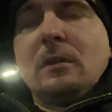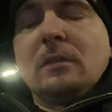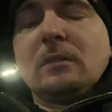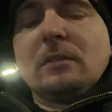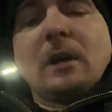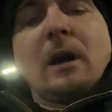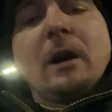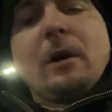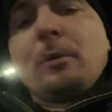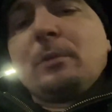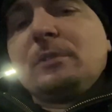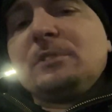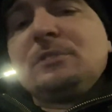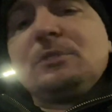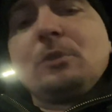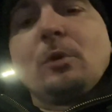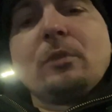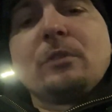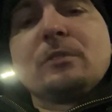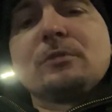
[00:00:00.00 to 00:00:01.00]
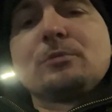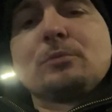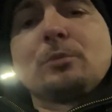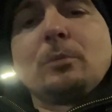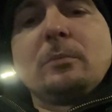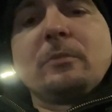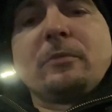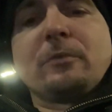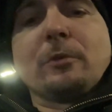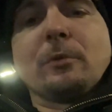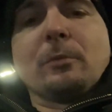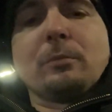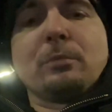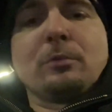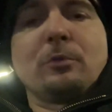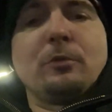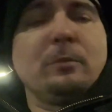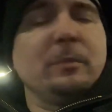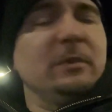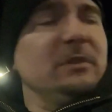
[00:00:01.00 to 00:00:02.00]
I always know there's room for
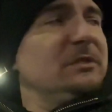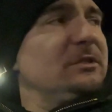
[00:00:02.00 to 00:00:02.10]
improvement.